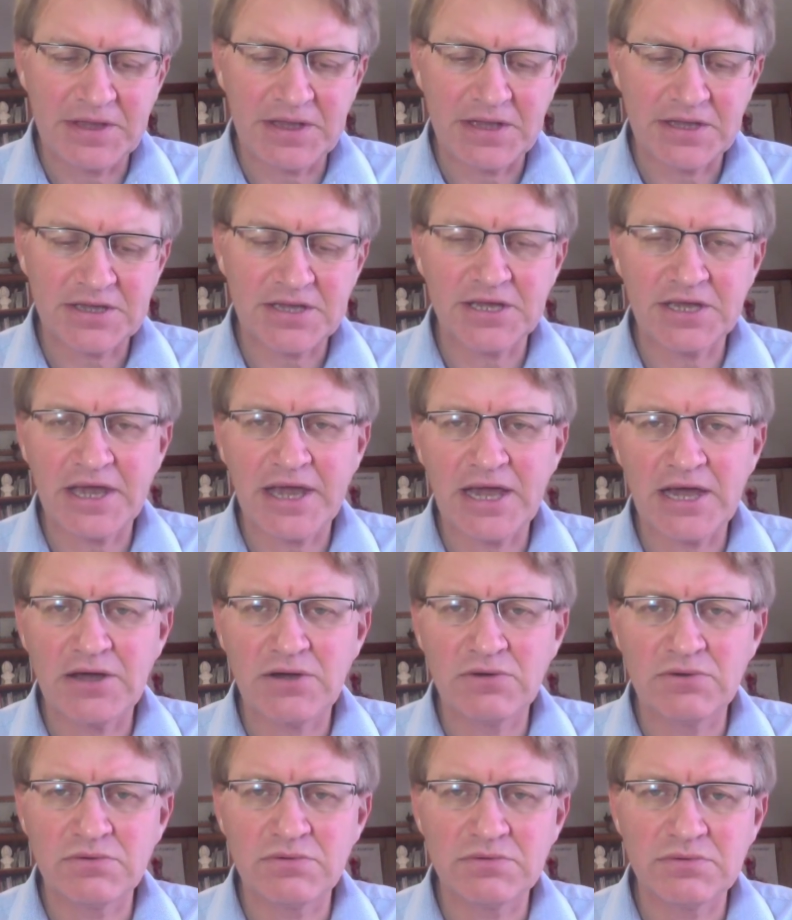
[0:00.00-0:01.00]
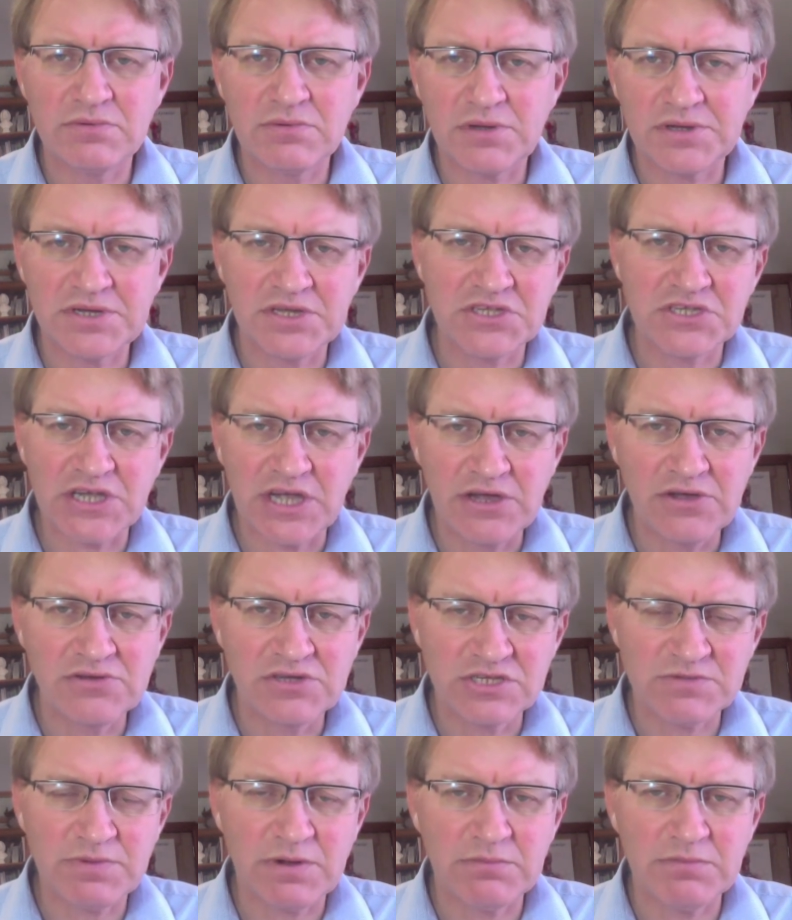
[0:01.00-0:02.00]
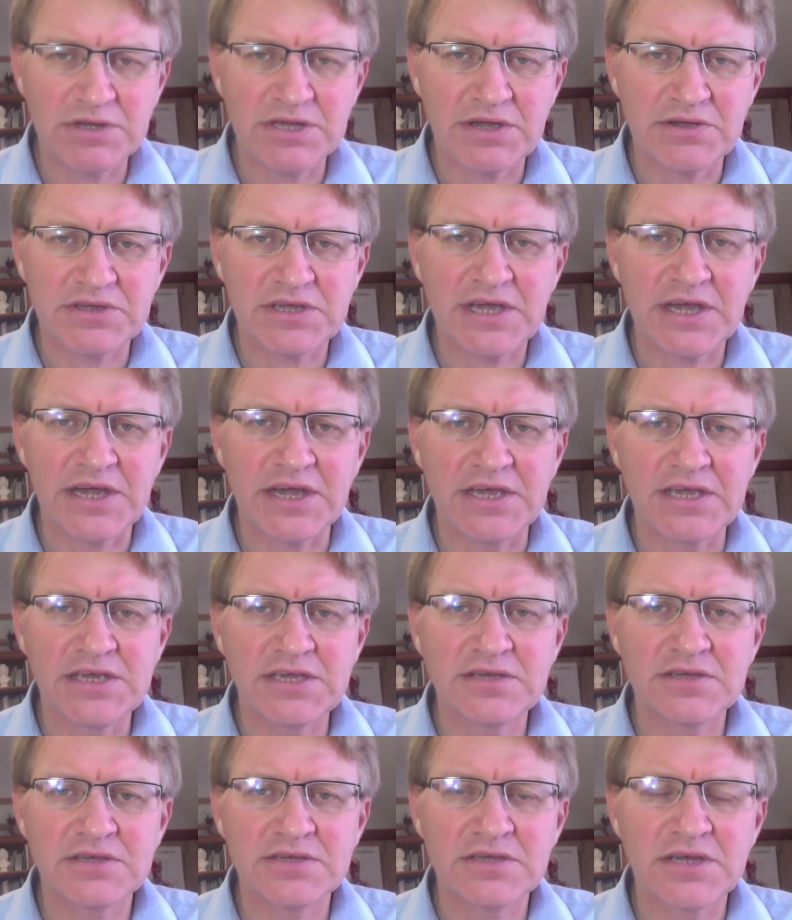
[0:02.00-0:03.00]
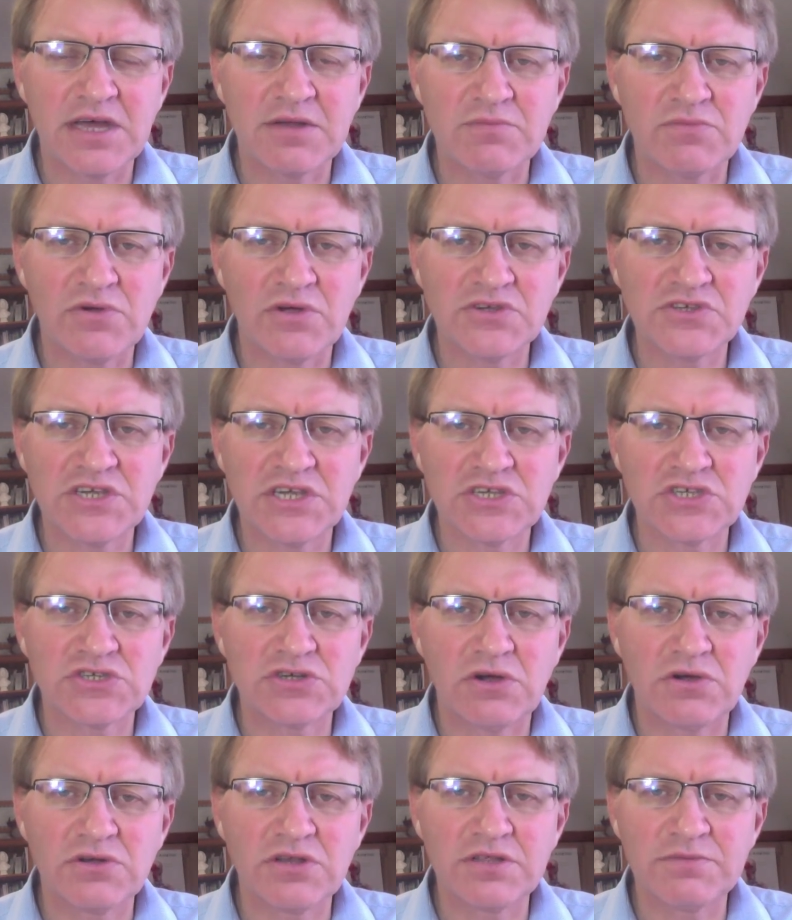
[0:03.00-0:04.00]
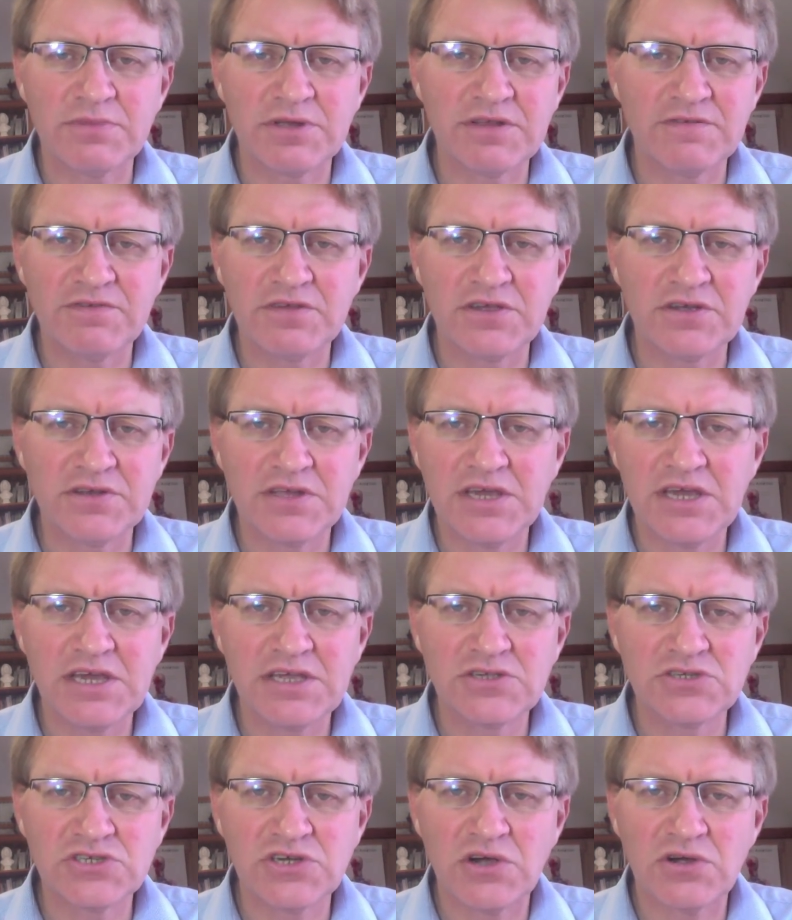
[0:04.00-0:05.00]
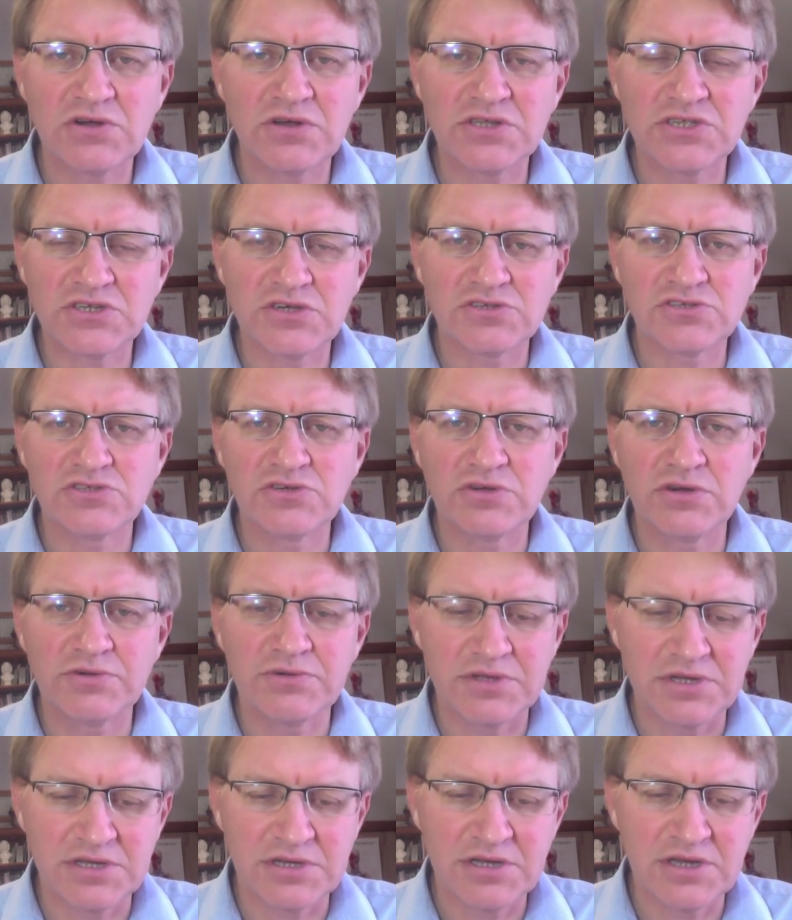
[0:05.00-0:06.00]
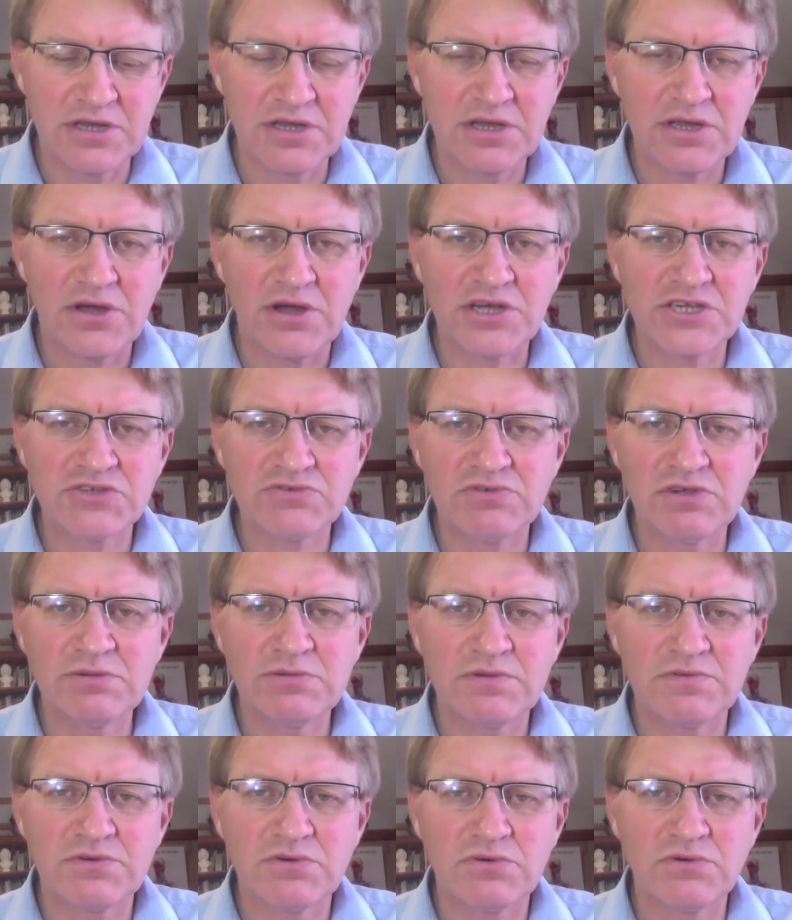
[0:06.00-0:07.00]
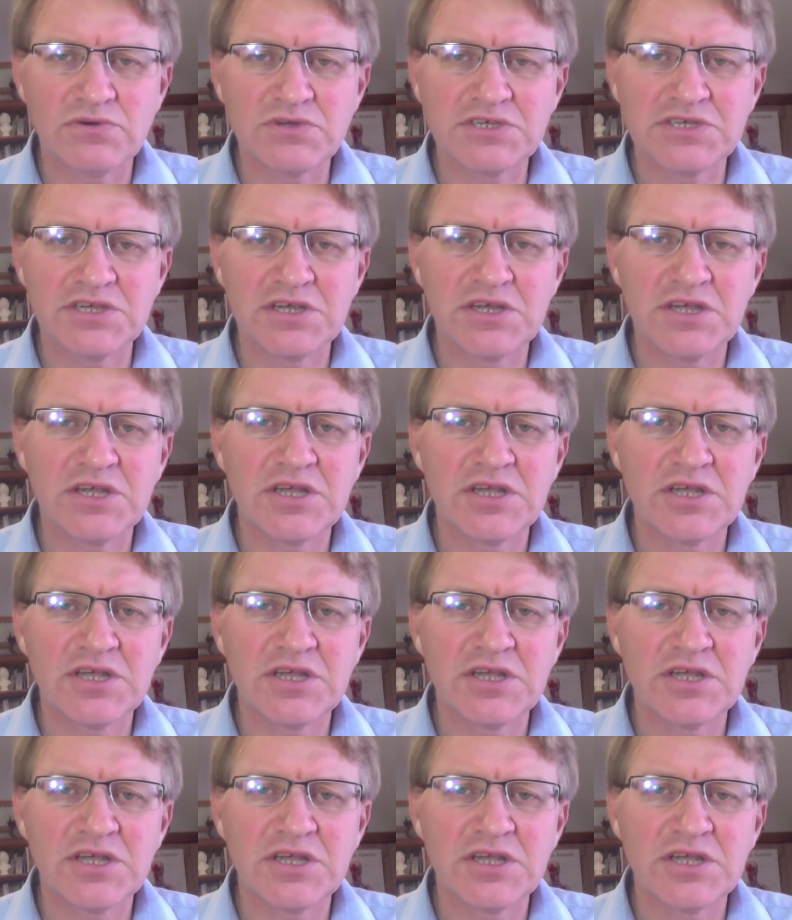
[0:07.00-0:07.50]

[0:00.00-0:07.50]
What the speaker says: Cacao on its own is probably okay, unprocessed chocolate, but if you're going to eat chocolate, it's got sugar in it. Ice cream, of course.